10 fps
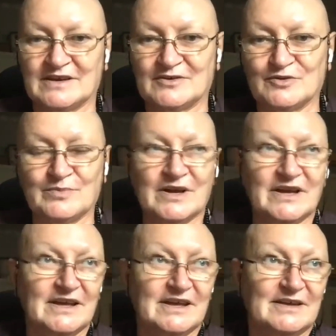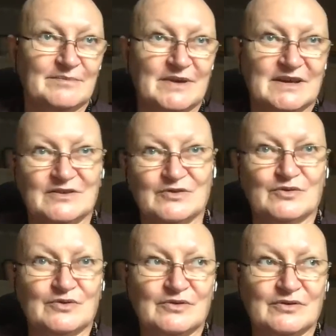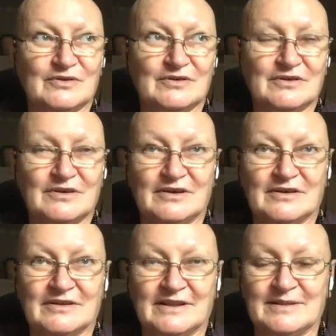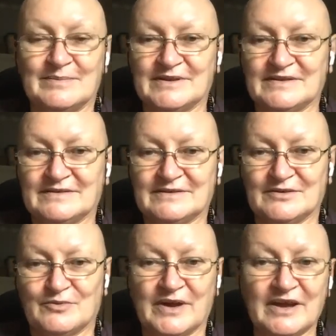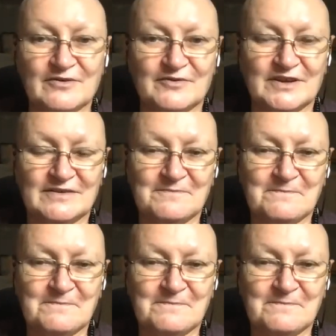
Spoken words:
I hope make you a little bit aware of it,